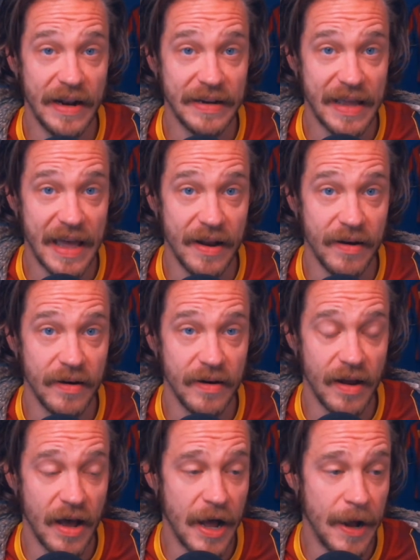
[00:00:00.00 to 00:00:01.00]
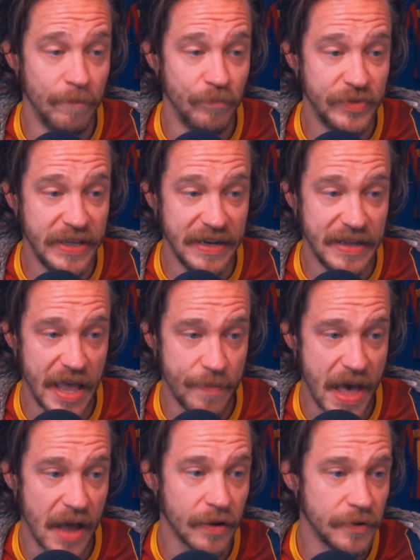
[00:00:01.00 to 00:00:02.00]
and get Digne
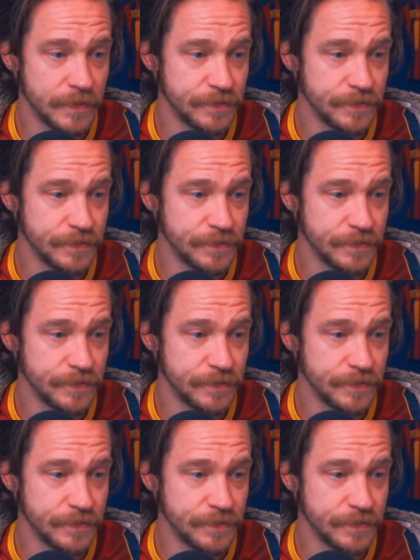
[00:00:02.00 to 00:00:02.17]
back.